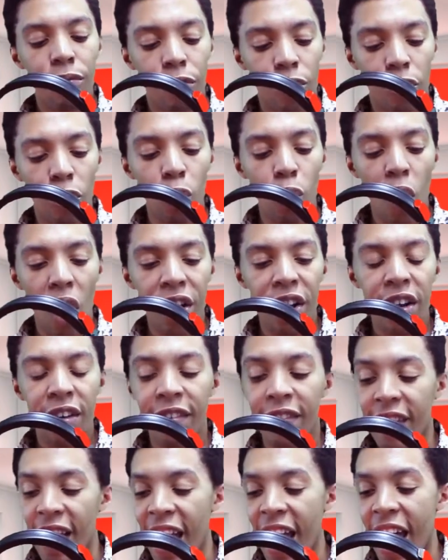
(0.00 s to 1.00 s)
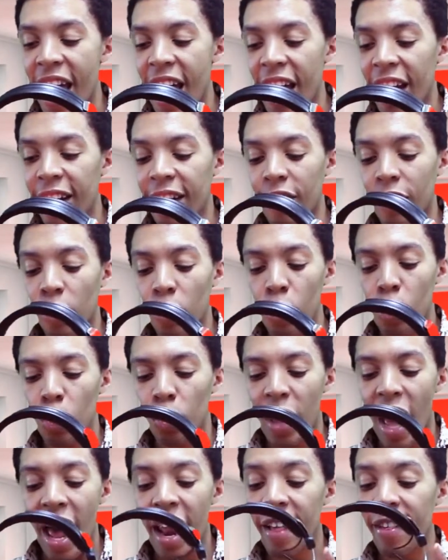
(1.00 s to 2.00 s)
do understand too
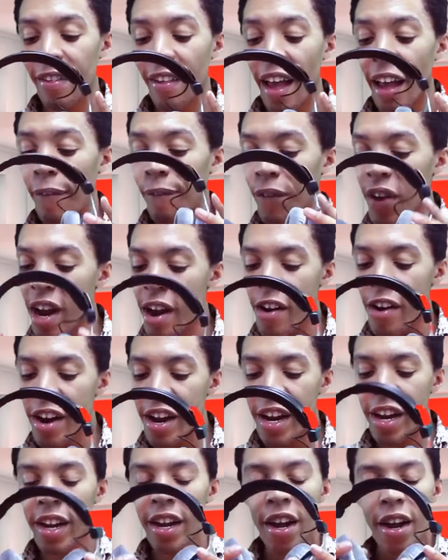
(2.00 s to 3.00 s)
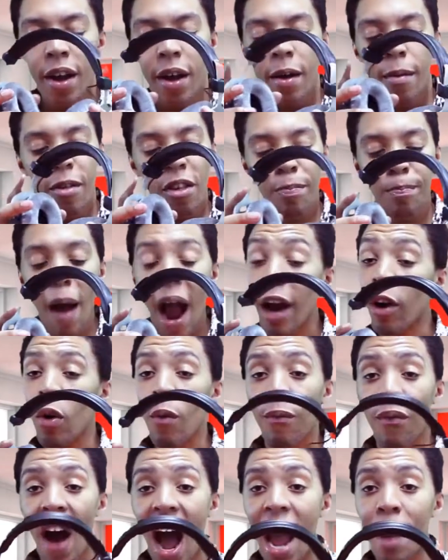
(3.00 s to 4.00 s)
that it's like this
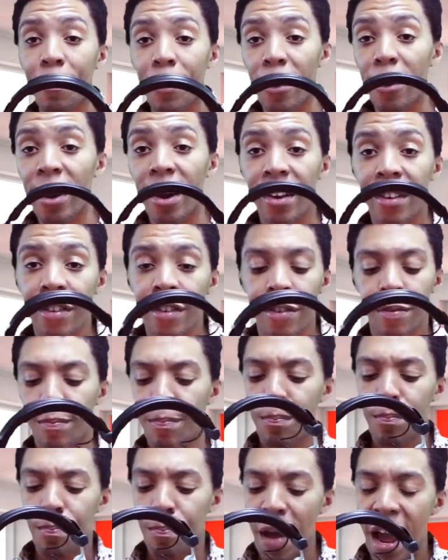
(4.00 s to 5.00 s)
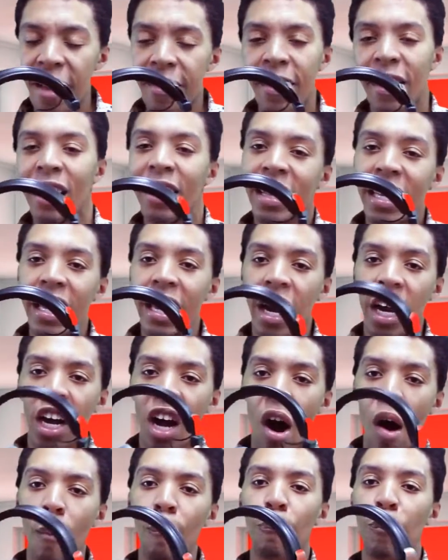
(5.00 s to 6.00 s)
microfiber is basically a
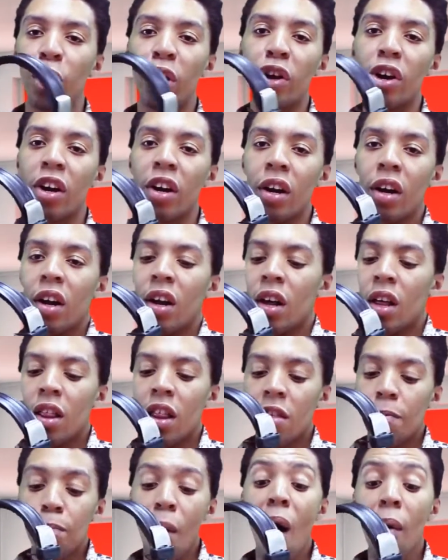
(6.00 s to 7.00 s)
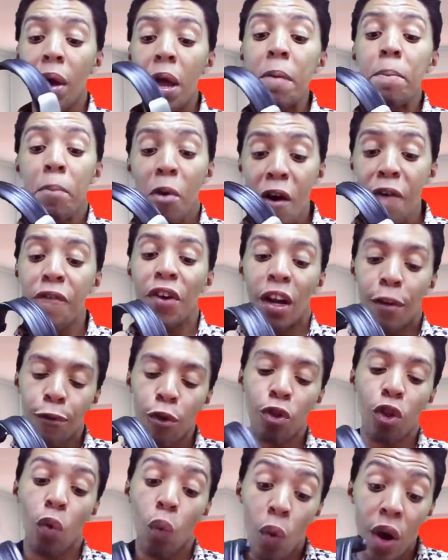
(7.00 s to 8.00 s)
comforter. It's probably perfect
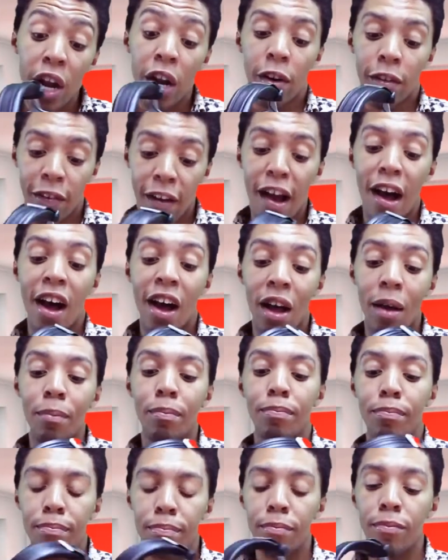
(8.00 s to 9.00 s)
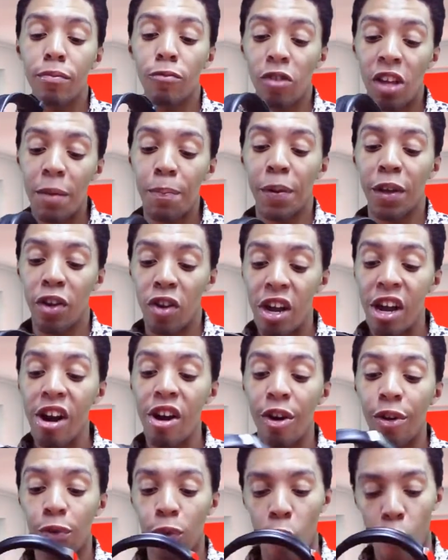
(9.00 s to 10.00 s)
for the winter time, keeping your ears